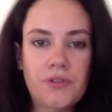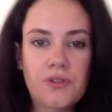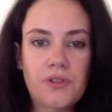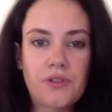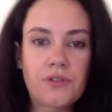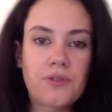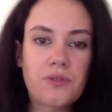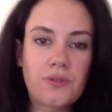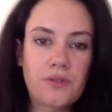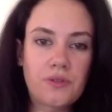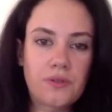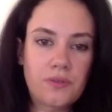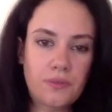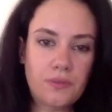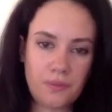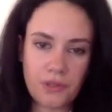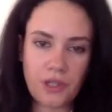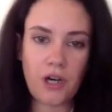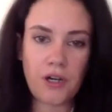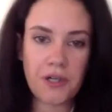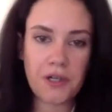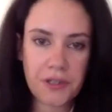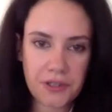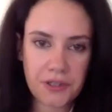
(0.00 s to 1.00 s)
to
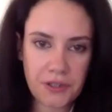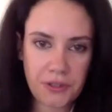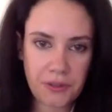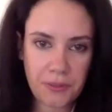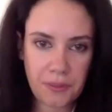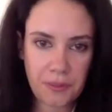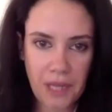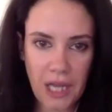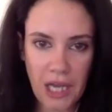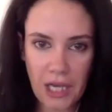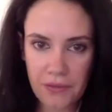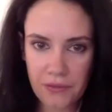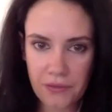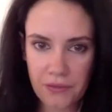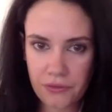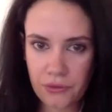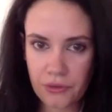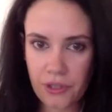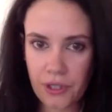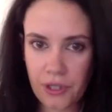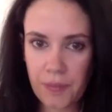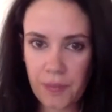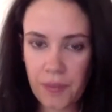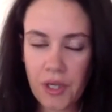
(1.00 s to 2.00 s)
talk on your
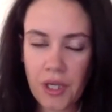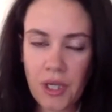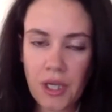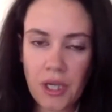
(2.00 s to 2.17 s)
platform.